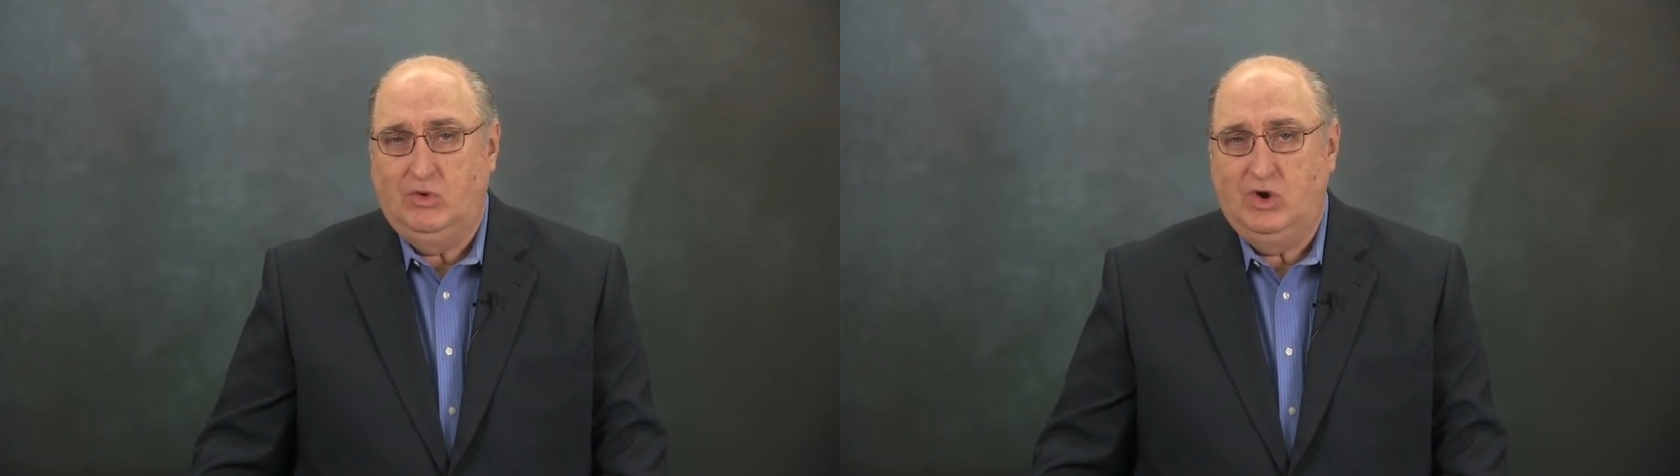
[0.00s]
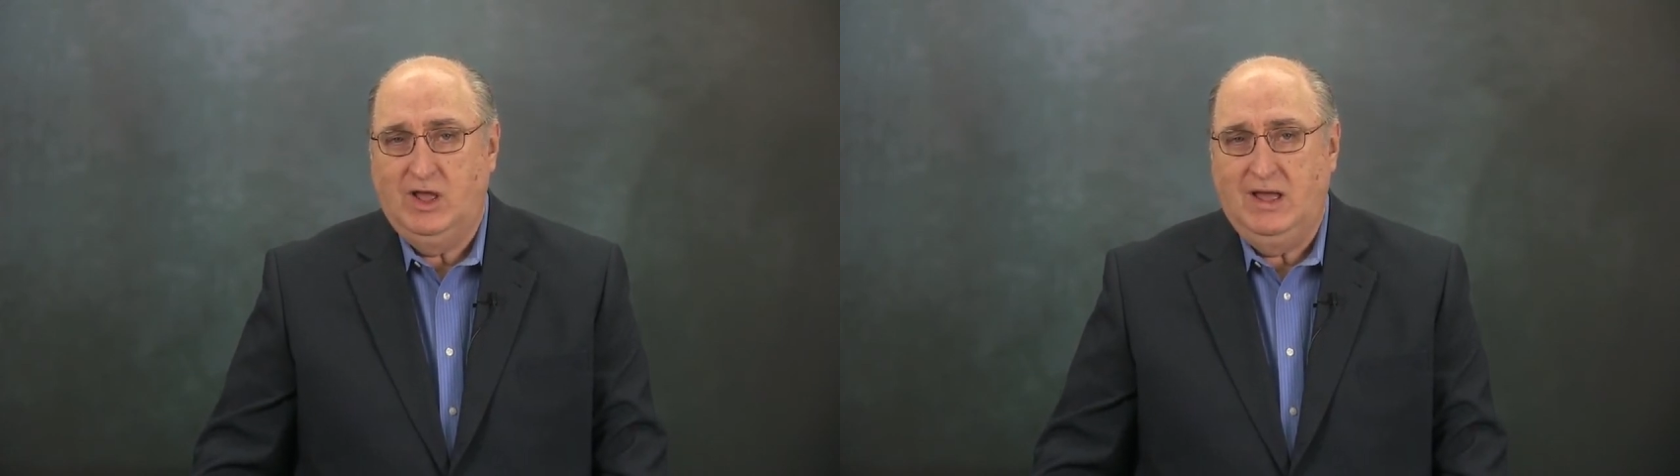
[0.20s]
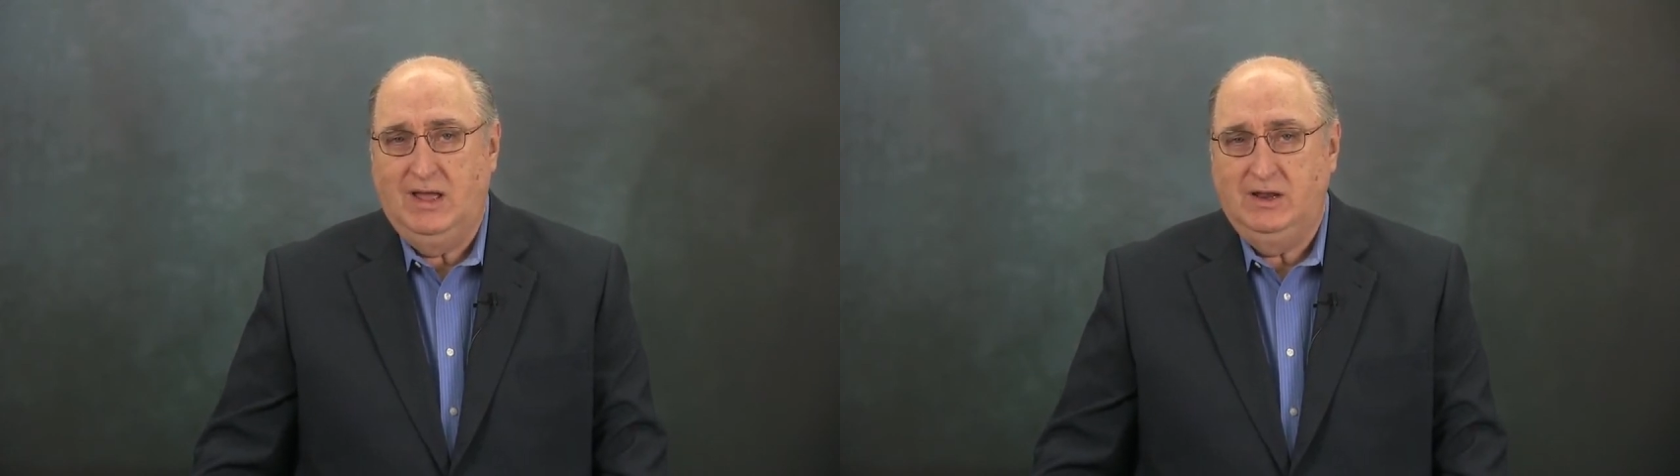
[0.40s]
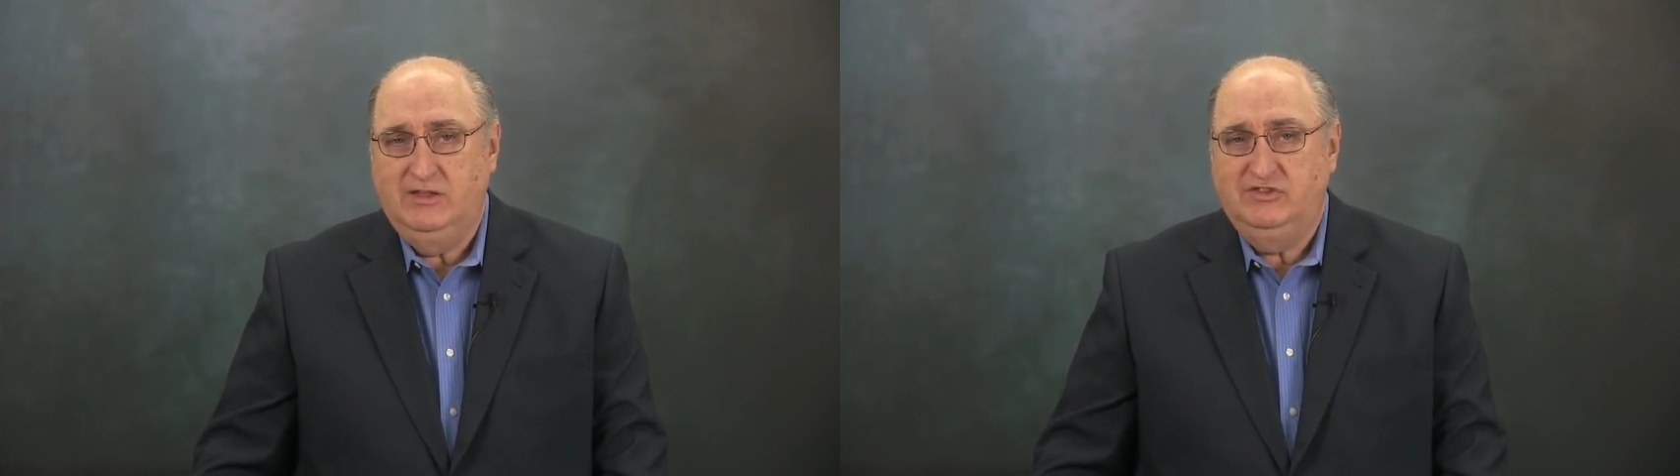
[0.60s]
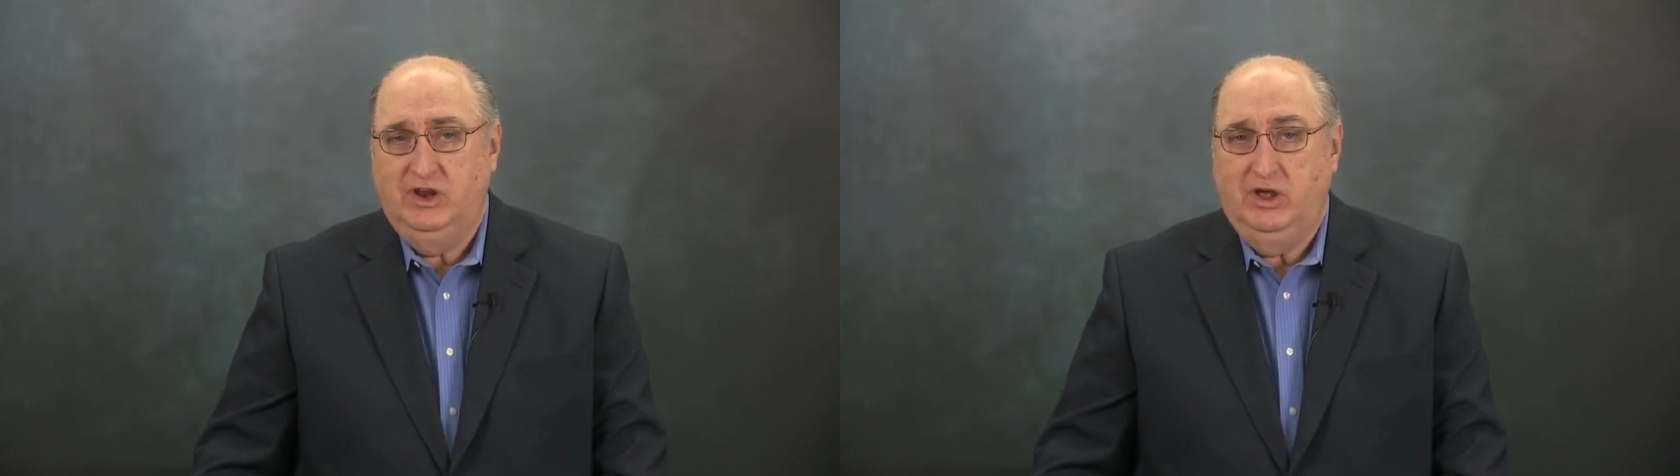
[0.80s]
Lord high and
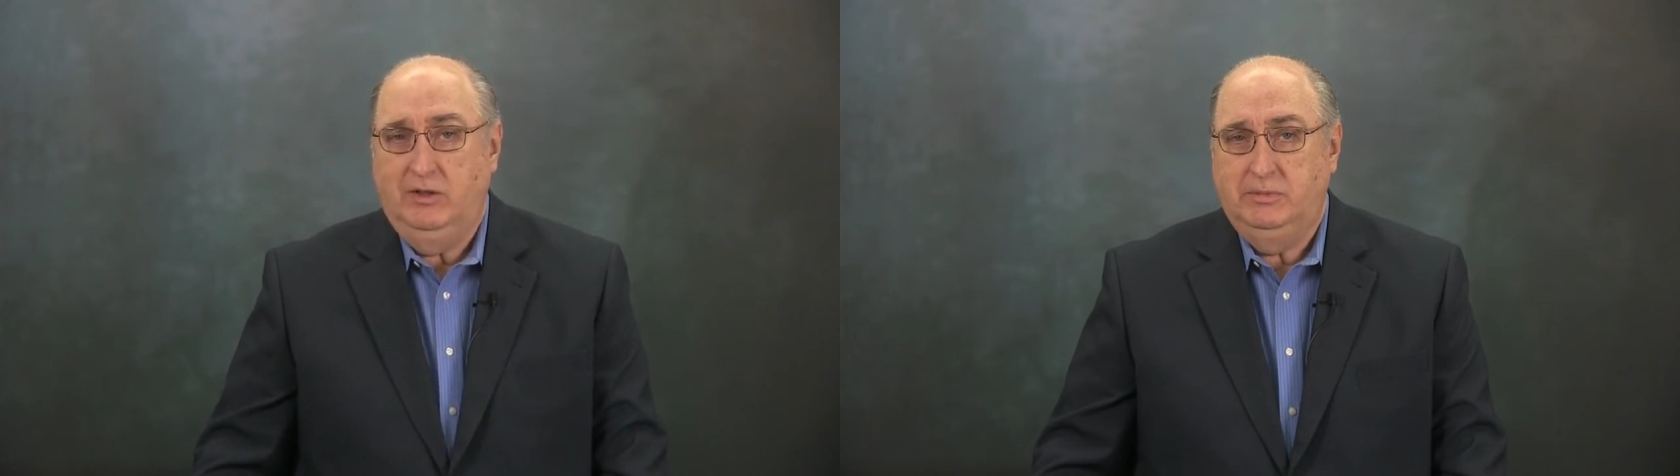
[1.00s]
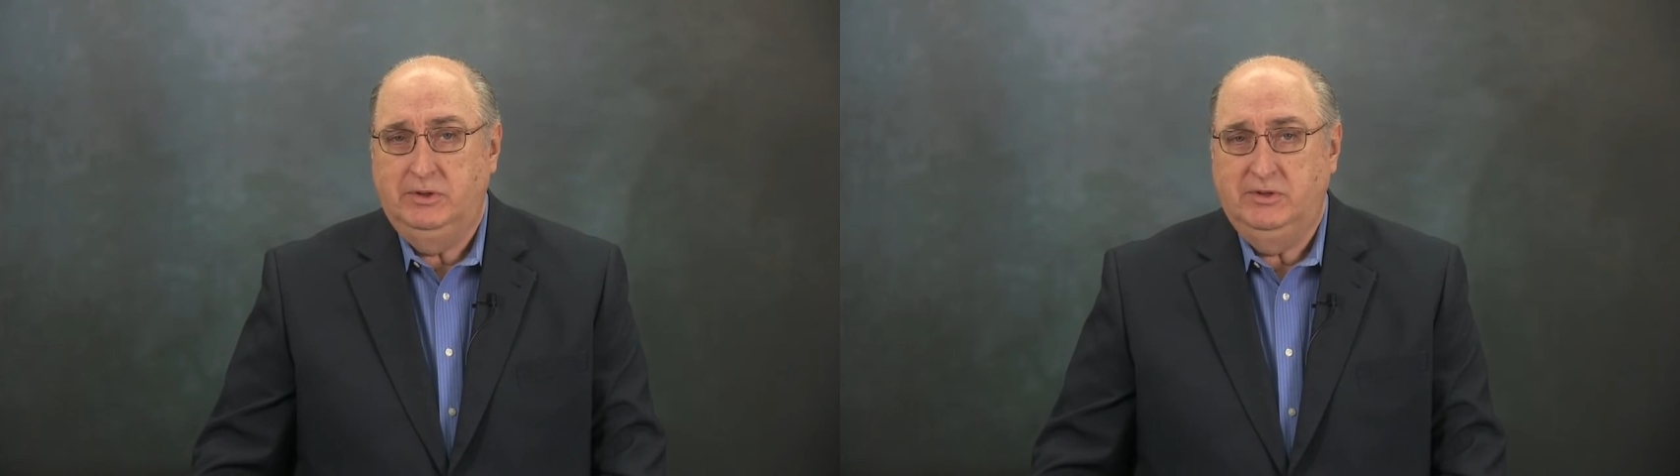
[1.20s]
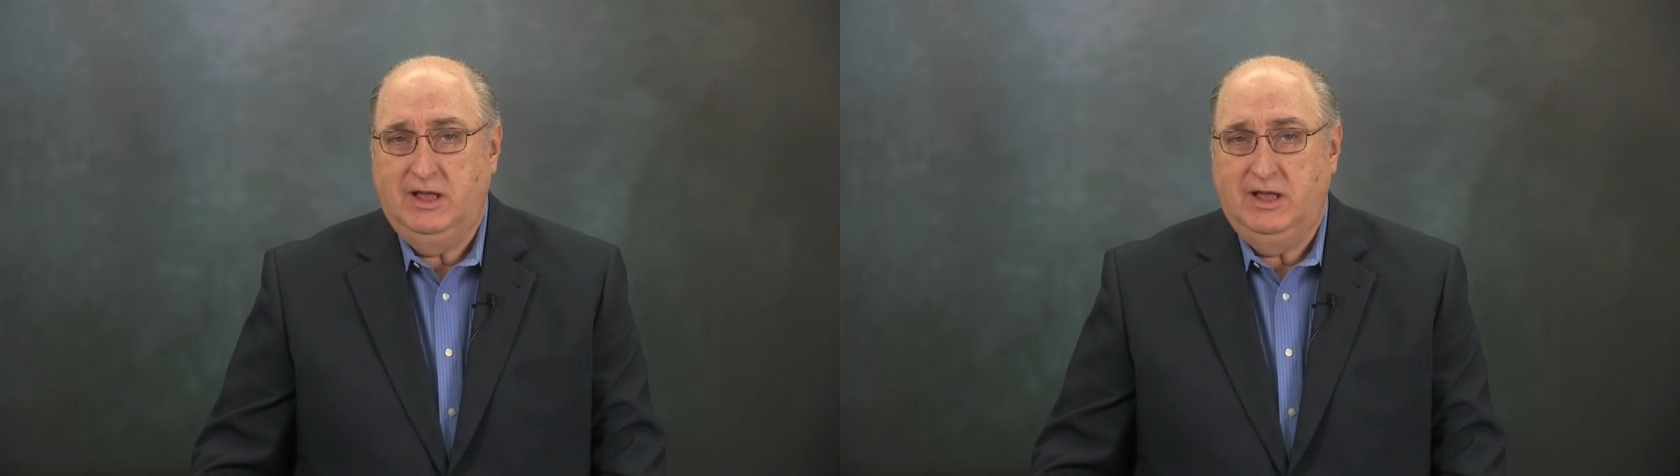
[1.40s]
lifted up.